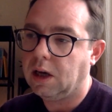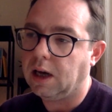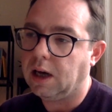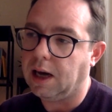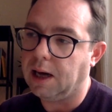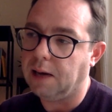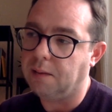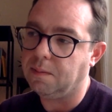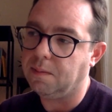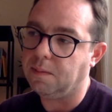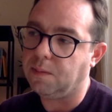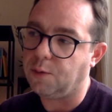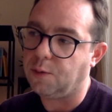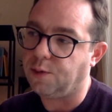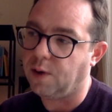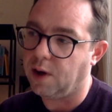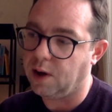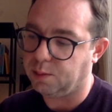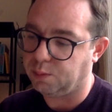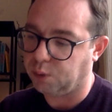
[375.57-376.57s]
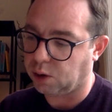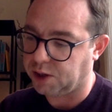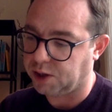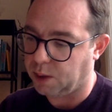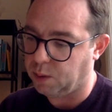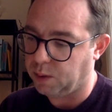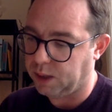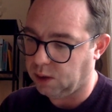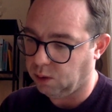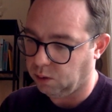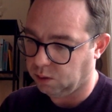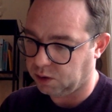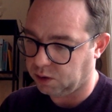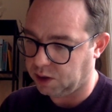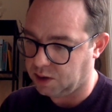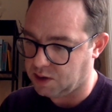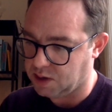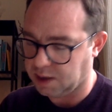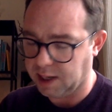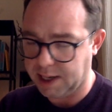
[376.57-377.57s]
The third project we launched
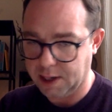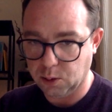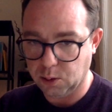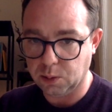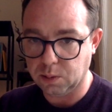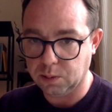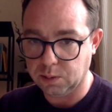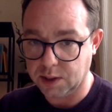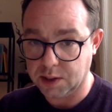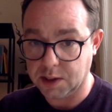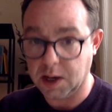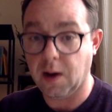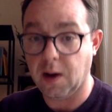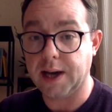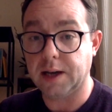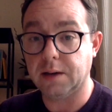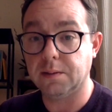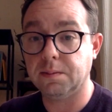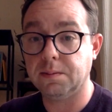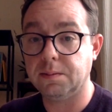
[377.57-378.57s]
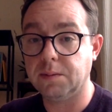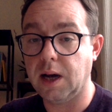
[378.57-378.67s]
is a legal design